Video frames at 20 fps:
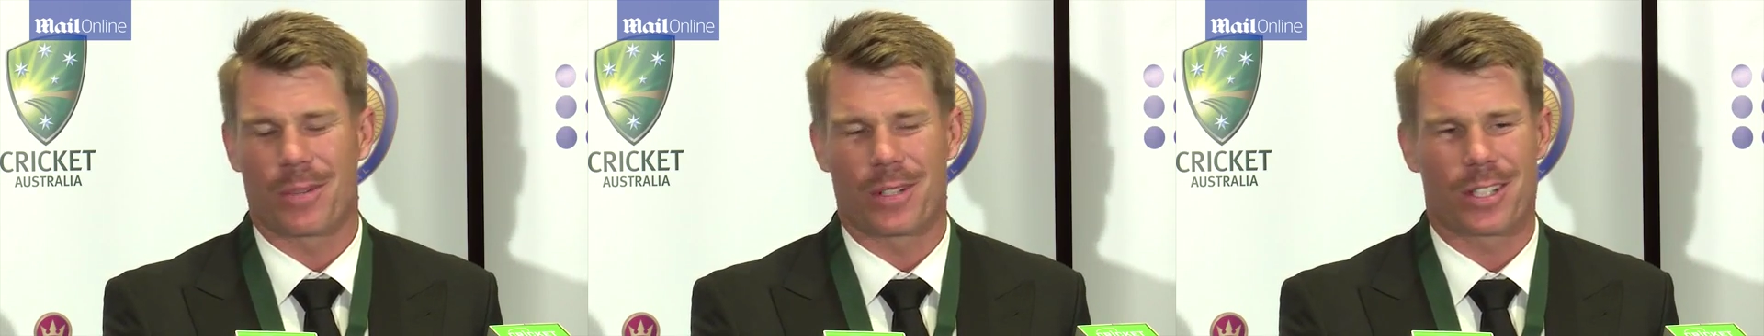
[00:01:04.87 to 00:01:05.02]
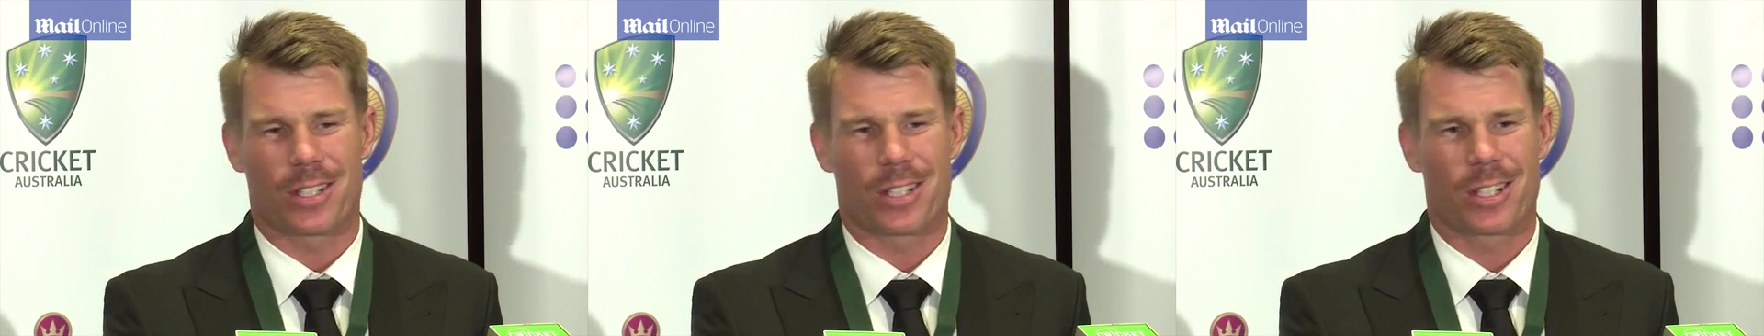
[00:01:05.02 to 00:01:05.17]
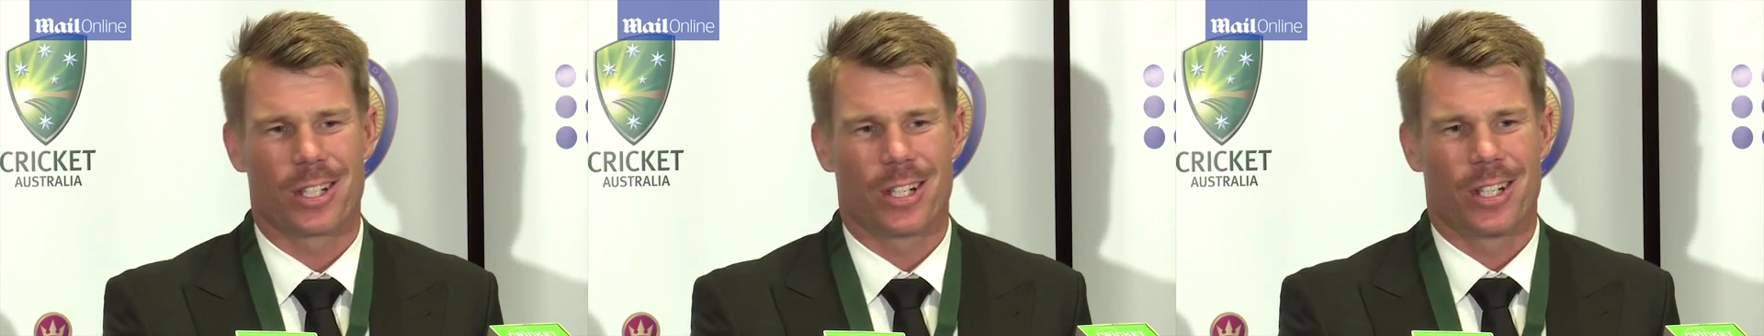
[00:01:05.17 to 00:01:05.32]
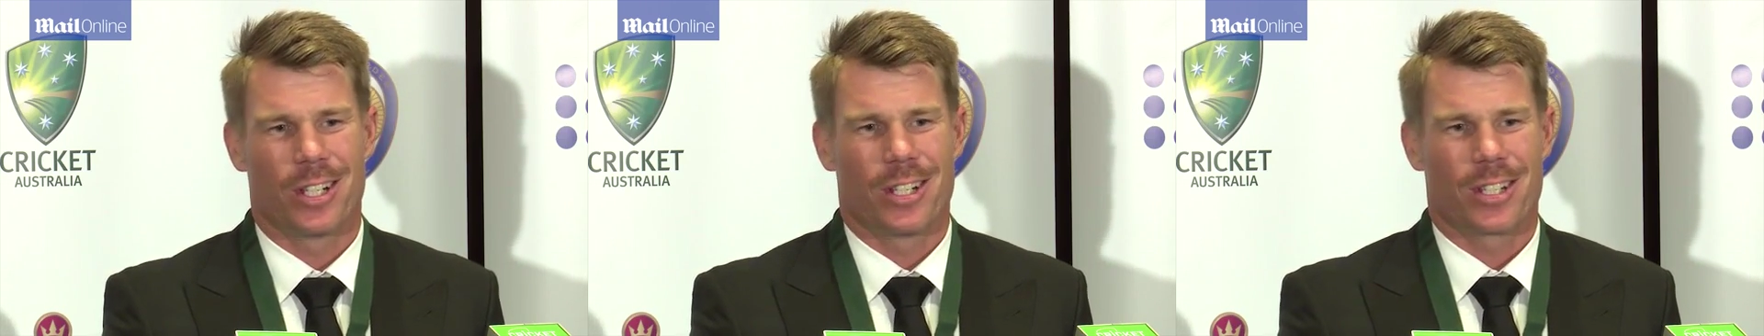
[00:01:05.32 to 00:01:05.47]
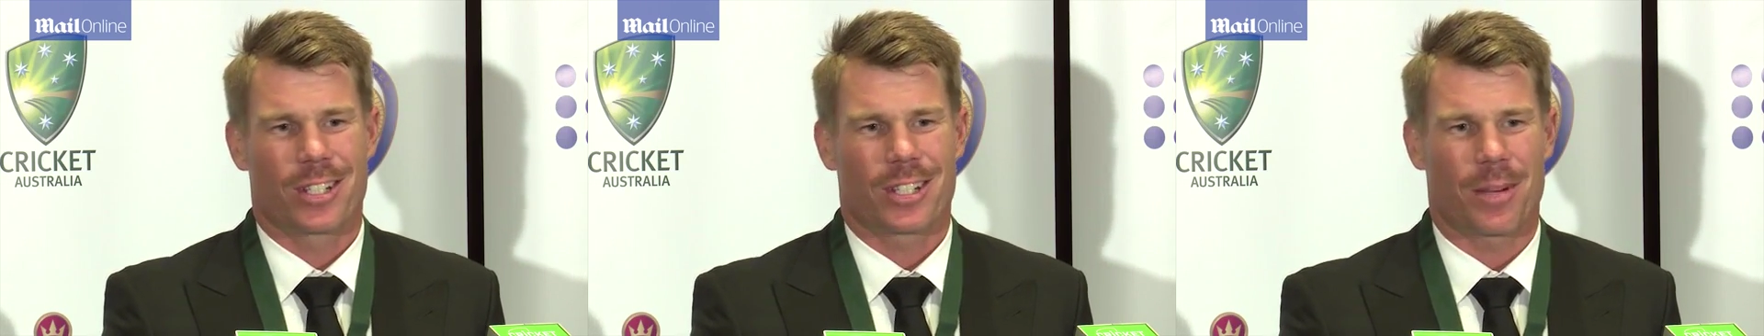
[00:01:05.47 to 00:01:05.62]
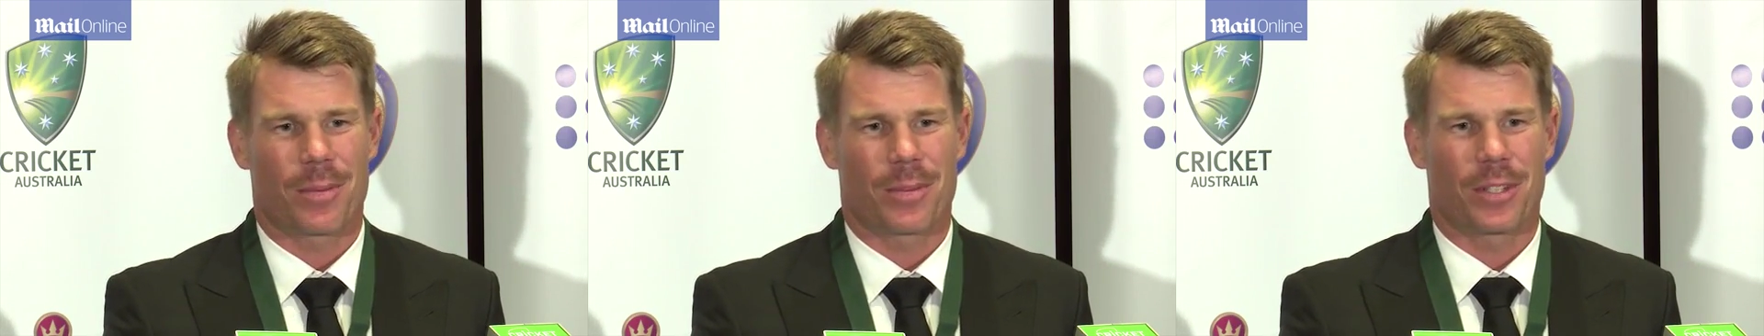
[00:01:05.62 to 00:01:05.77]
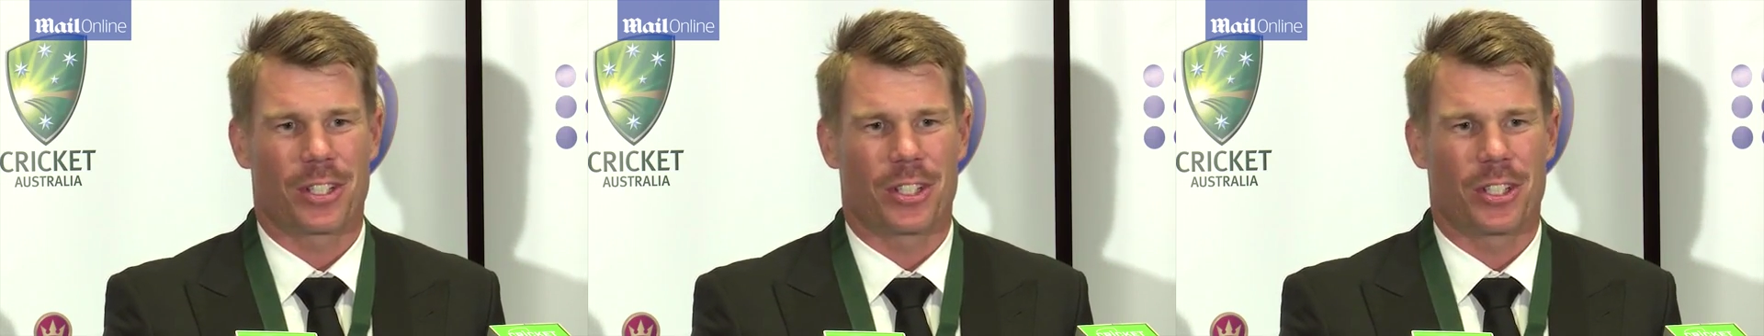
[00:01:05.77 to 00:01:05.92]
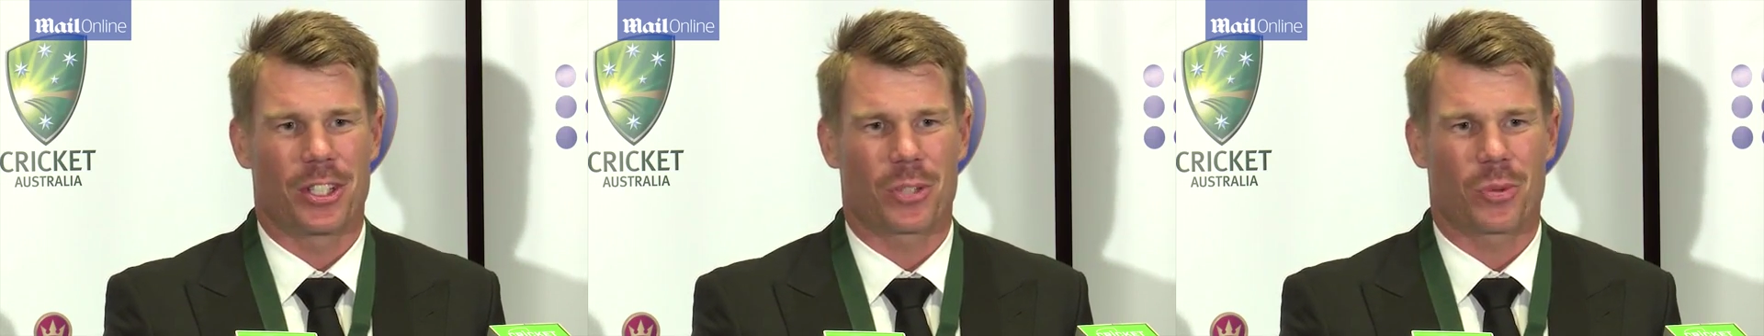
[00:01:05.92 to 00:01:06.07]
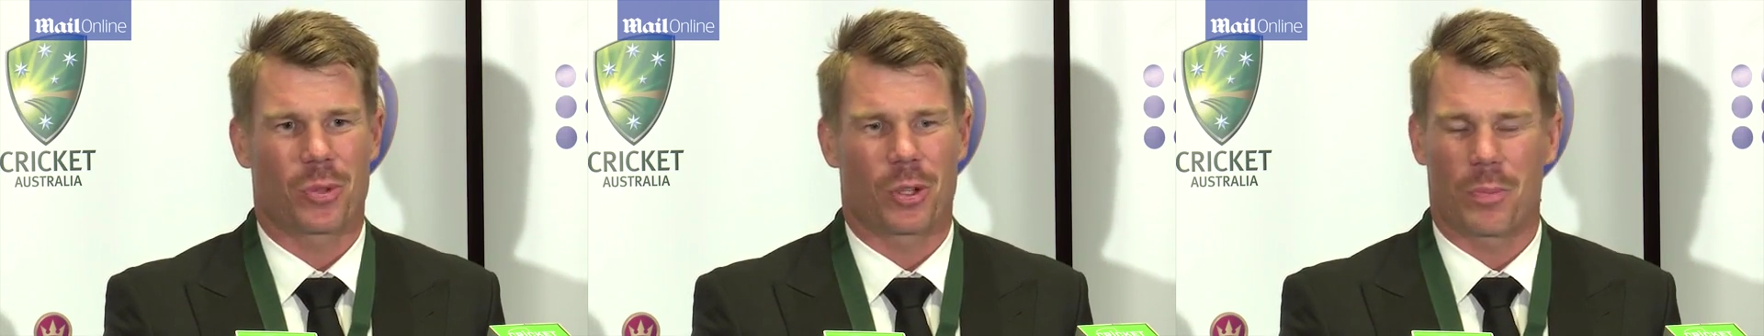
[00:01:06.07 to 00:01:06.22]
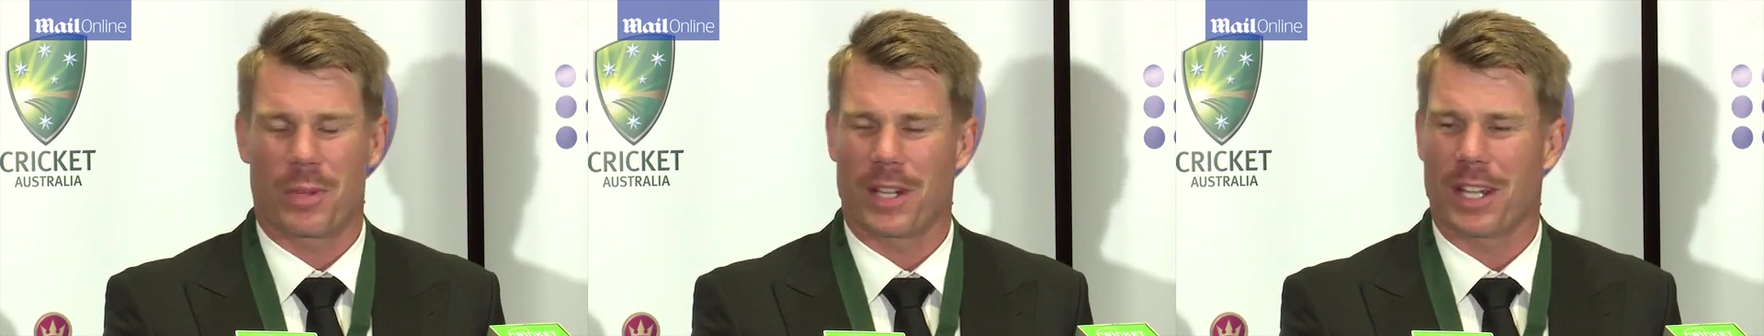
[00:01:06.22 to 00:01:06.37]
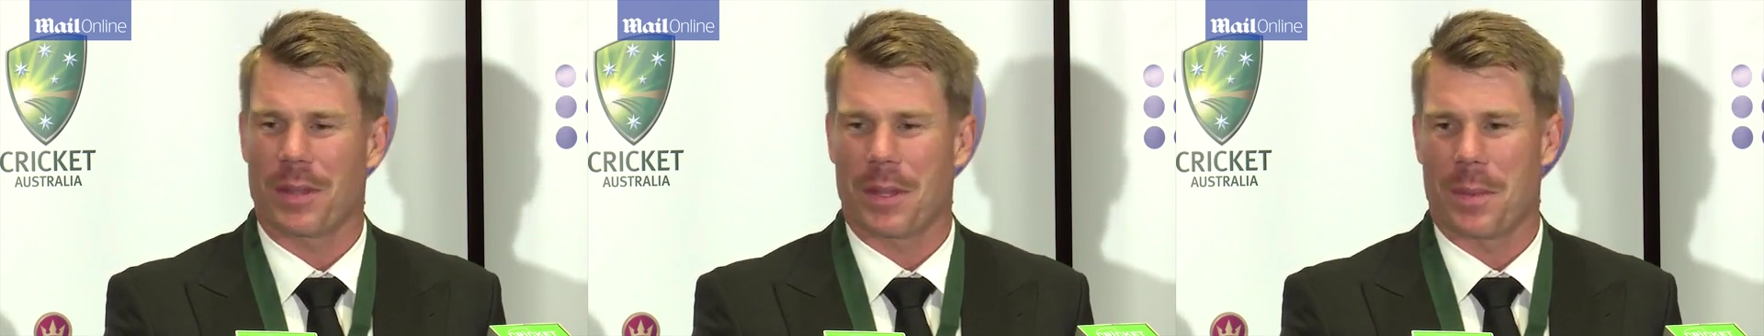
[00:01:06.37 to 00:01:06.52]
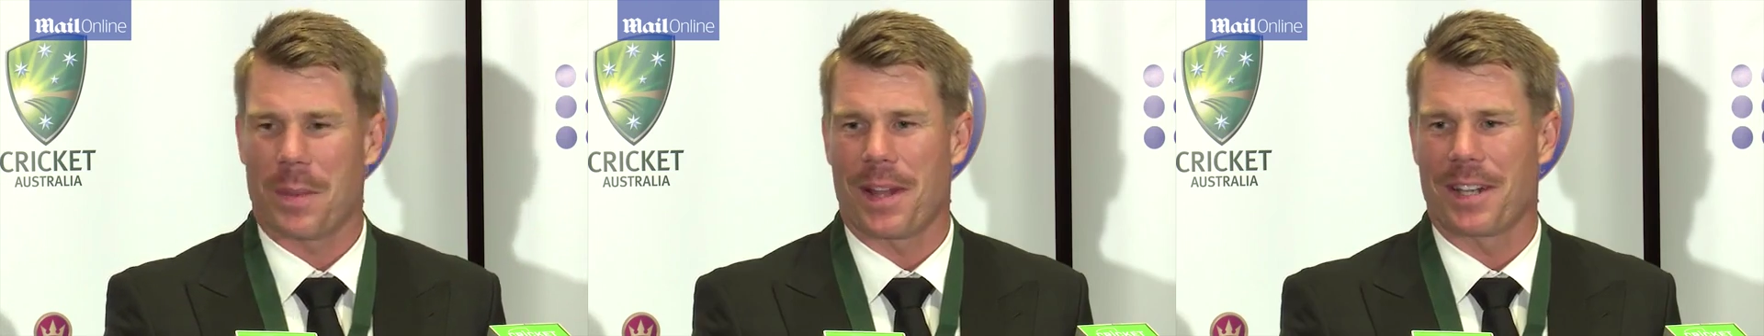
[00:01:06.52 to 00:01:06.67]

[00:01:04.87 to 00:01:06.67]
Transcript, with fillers: It's something that you just want to pick up the